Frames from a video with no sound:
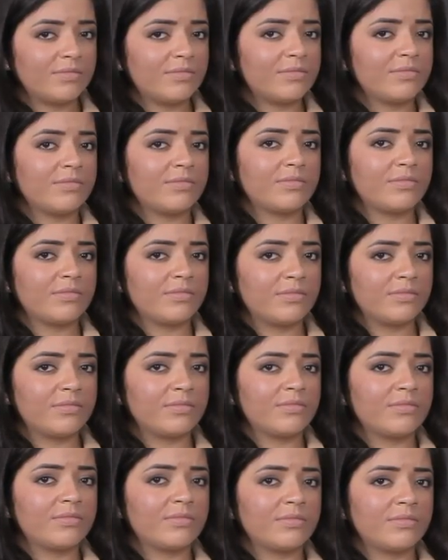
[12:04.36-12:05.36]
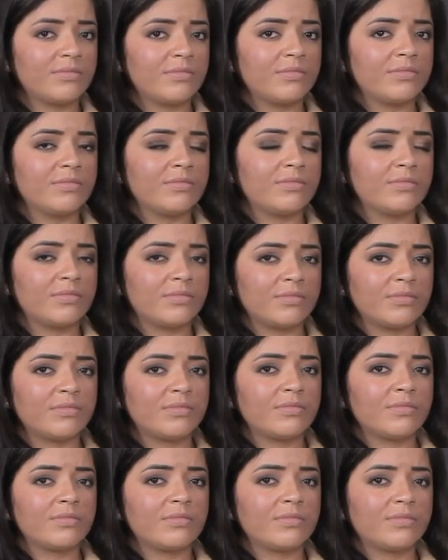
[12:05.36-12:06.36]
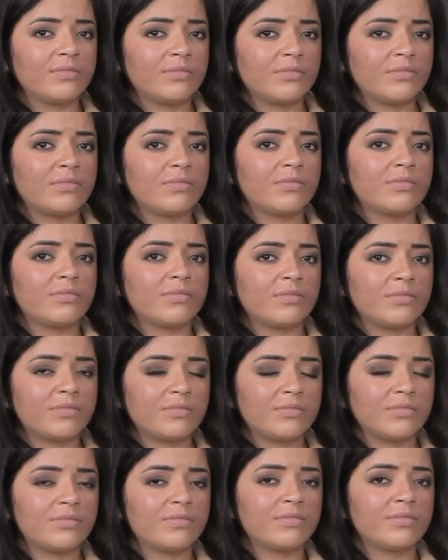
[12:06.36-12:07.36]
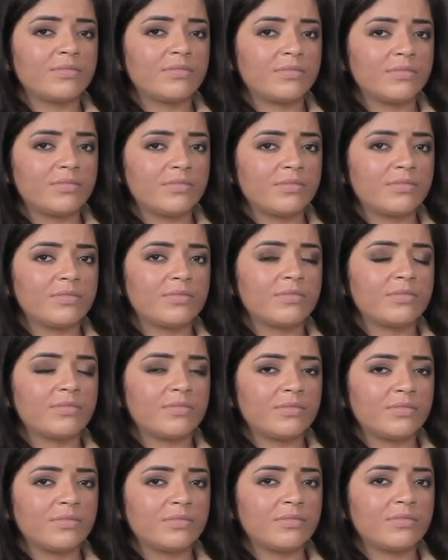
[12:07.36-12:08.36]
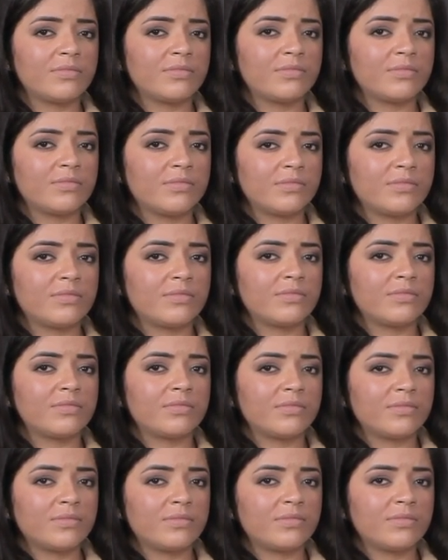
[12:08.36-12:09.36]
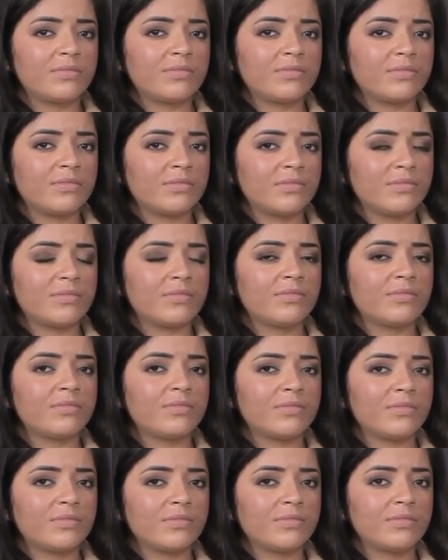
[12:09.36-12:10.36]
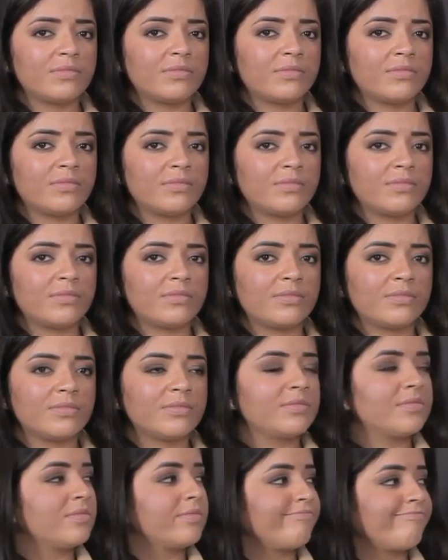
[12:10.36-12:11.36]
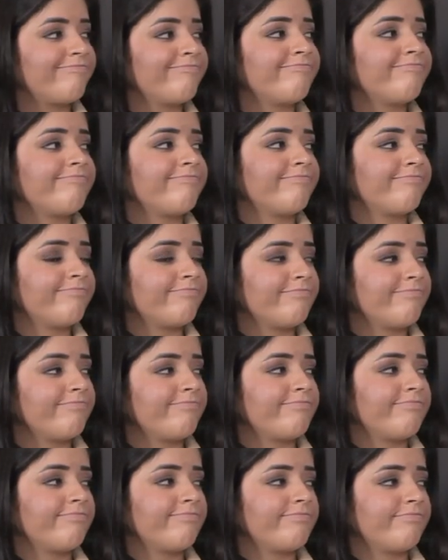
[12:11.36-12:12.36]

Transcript: This person isn't speaking.